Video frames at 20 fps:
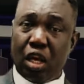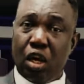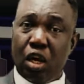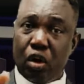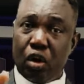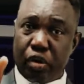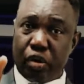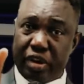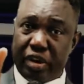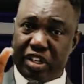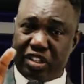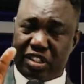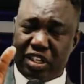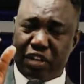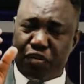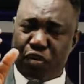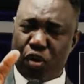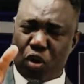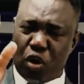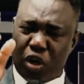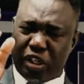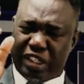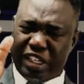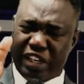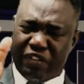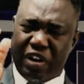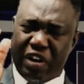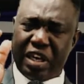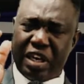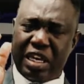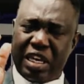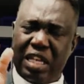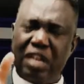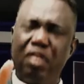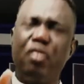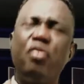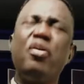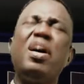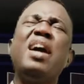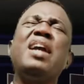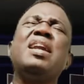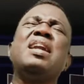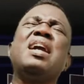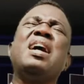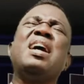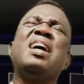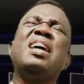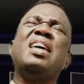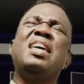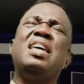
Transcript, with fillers: receive, oh God, divine healing right now.